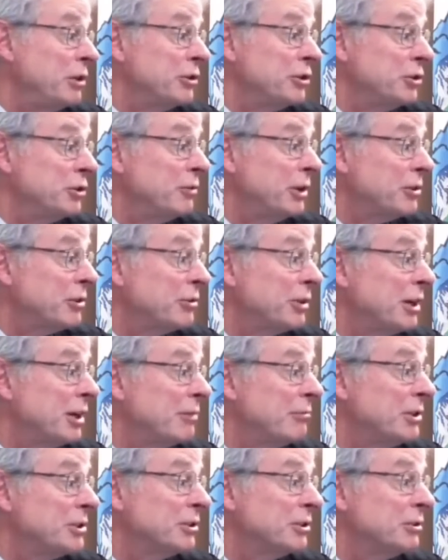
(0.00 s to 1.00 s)
that you entered that
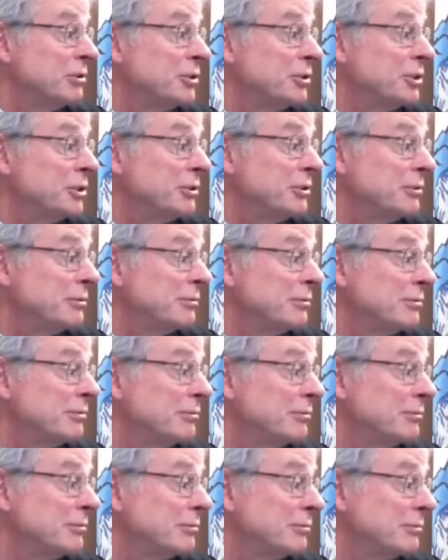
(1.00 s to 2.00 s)
on resolution? March
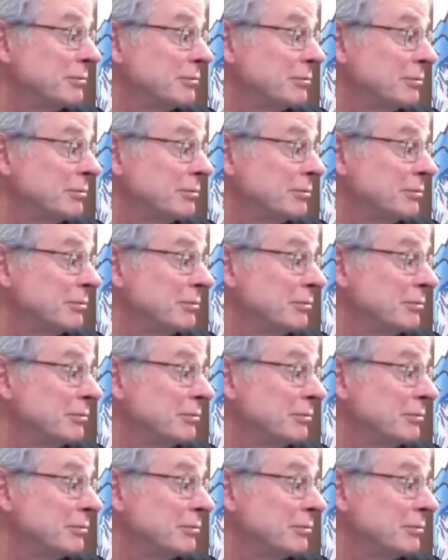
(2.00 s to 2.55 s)
twenty-second.